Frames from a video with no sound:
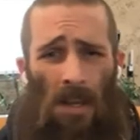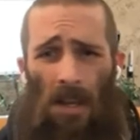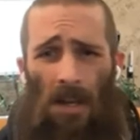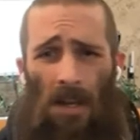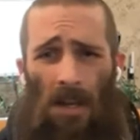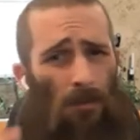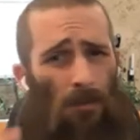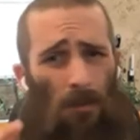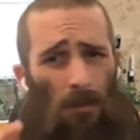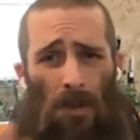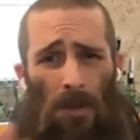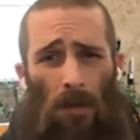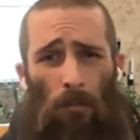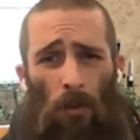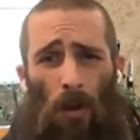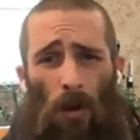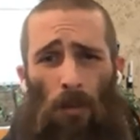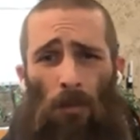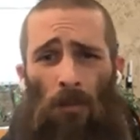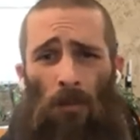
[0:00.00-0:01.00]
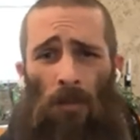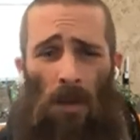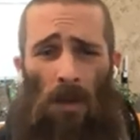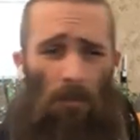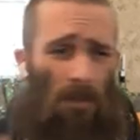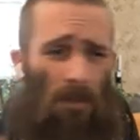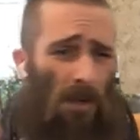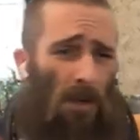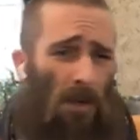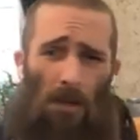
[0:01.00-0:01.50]
And if you got a problem with my
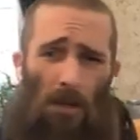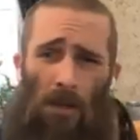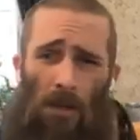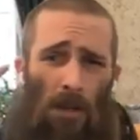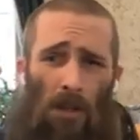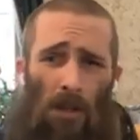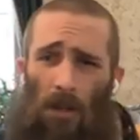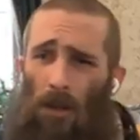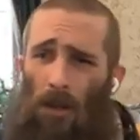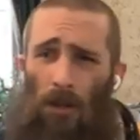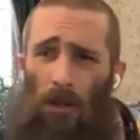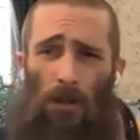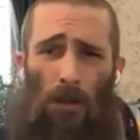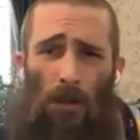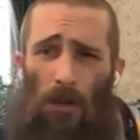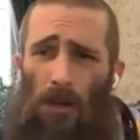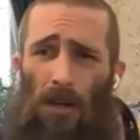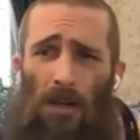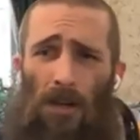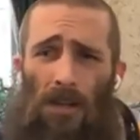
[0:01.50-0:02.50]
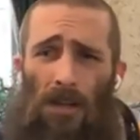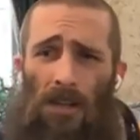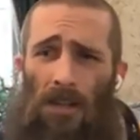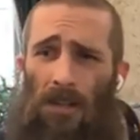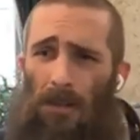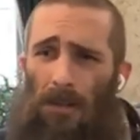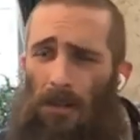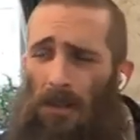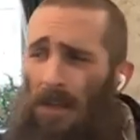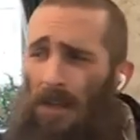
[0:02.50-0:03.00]
beard, good,
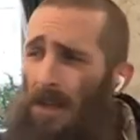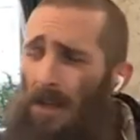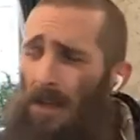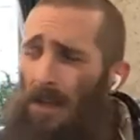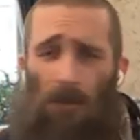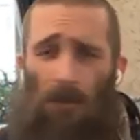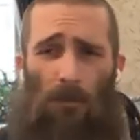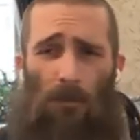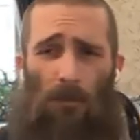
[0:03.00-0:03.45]
leave.